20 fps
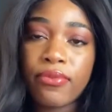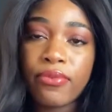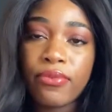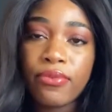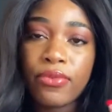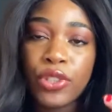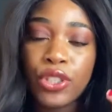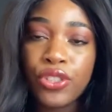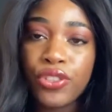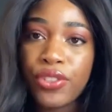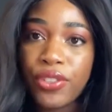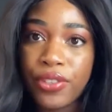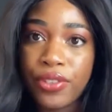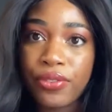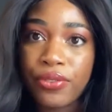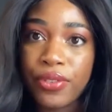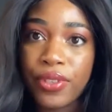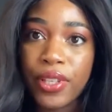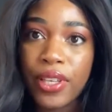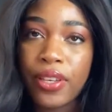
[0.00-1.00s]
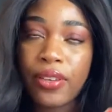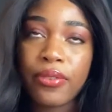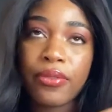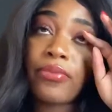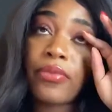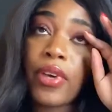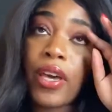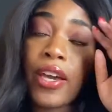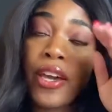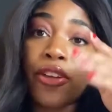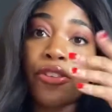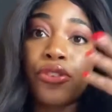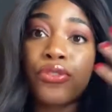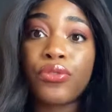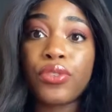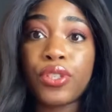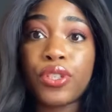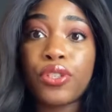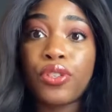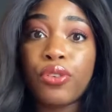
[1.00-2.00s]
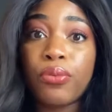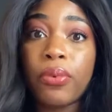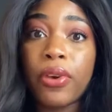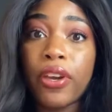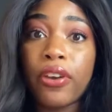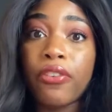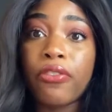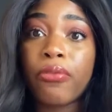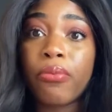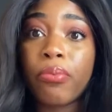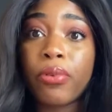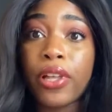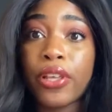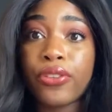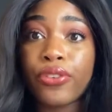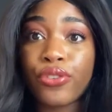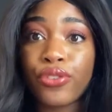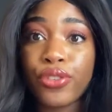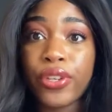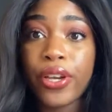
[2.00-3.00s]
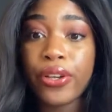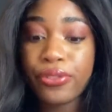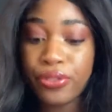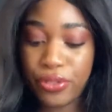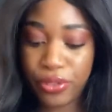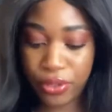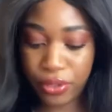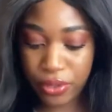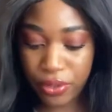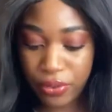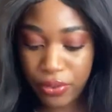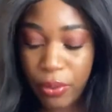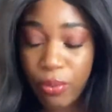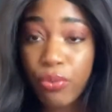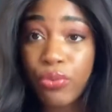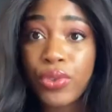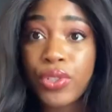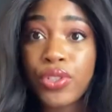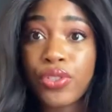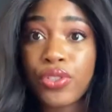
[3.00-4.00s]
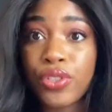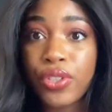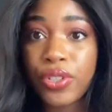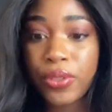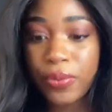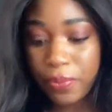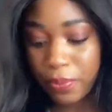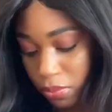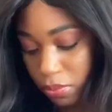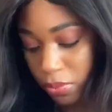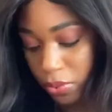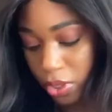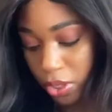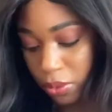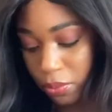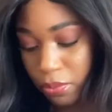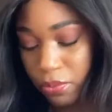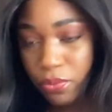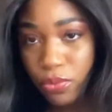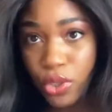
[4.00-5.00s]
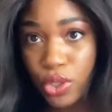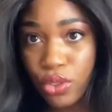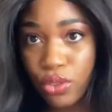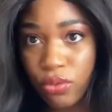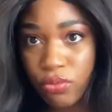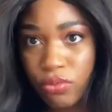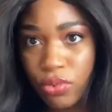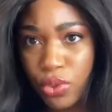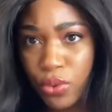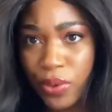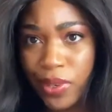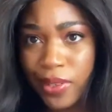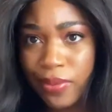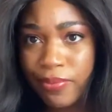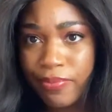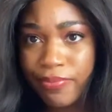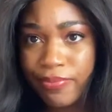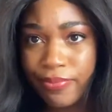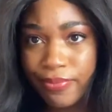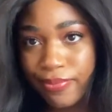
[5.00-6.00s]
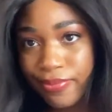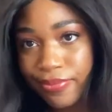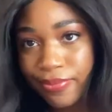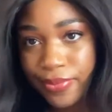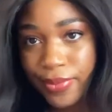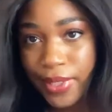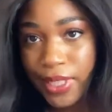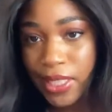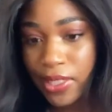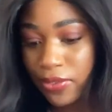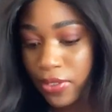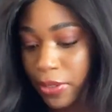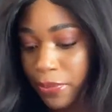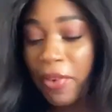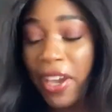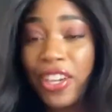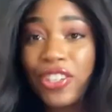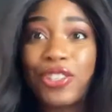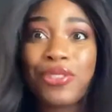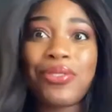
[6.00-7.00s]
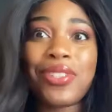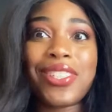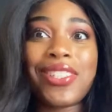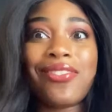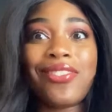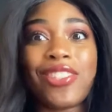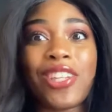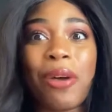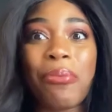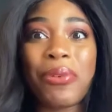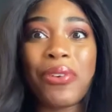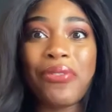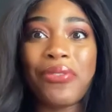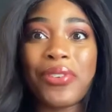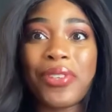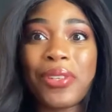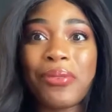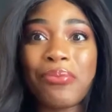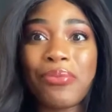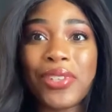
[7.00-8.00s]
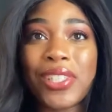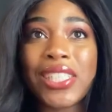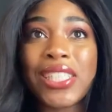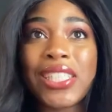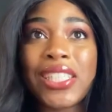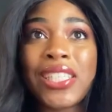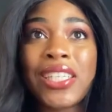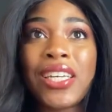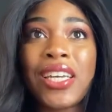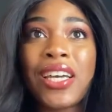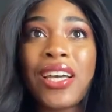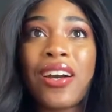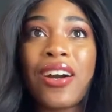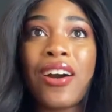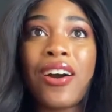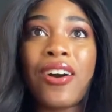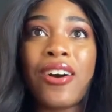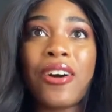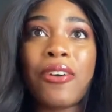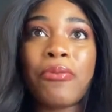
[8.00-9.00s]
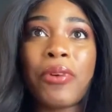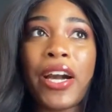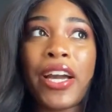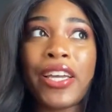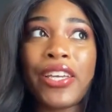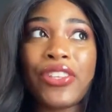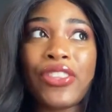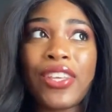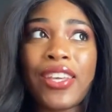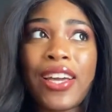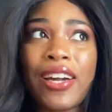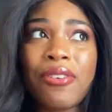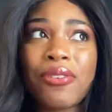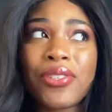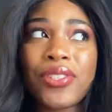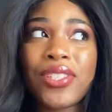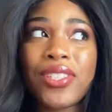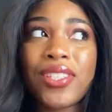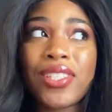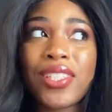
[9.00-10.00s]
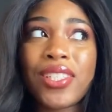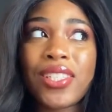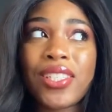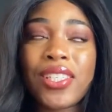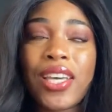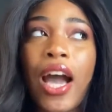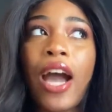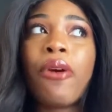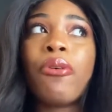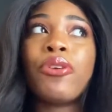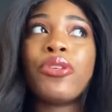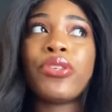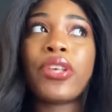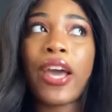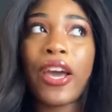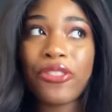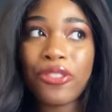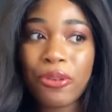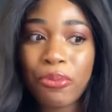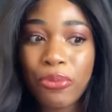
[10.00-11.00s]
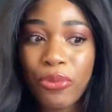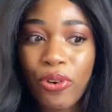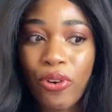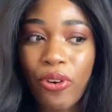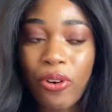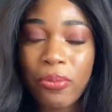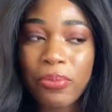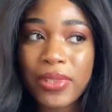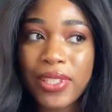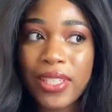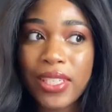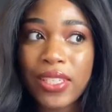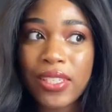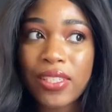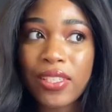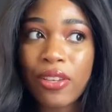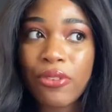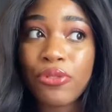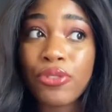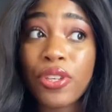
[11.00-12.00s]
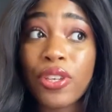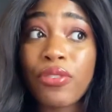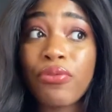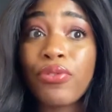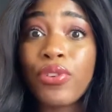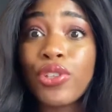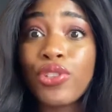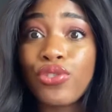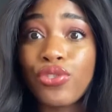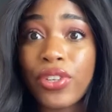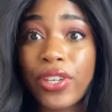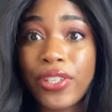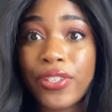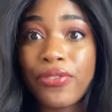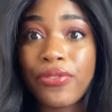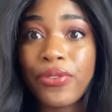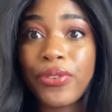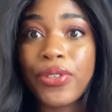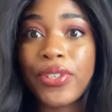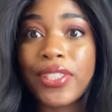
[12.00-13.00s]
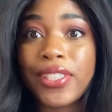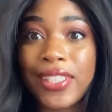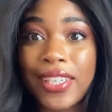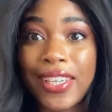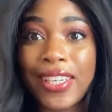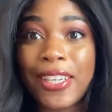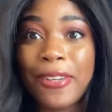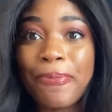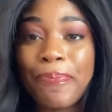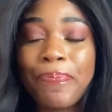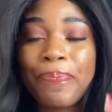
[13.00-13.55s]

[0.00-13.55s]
We're just gonna ignore that. I got these really cute pair of pleather trousers from Windsor, you know, Windsor store, whatever. I actually wasn't even shopping for them really. Um, I think I was I was at the mall because I was looking for a dress for a date